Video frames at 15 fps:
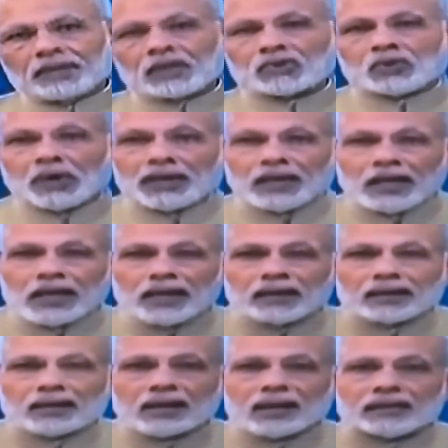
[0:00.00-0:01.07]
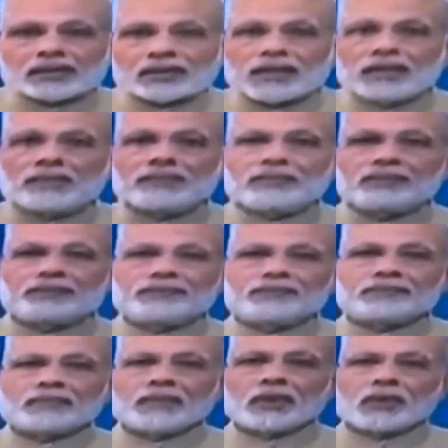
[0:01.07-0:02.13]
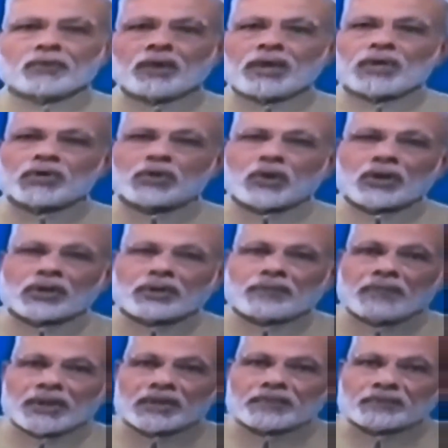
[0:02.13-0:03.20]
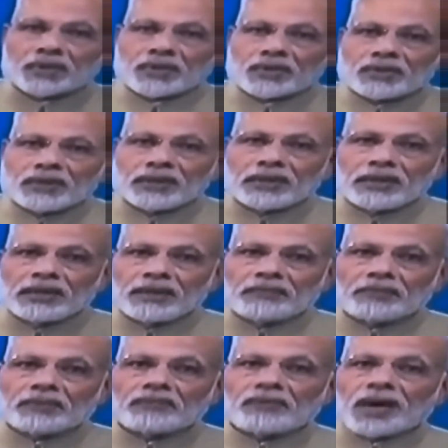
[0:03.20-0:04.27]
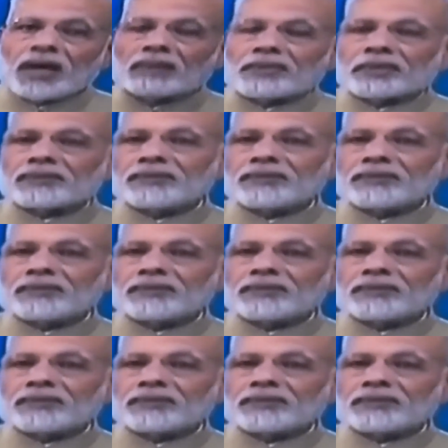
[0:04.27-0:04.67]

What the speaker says: The Soil Health Card Scheme to ensure the best possible yield from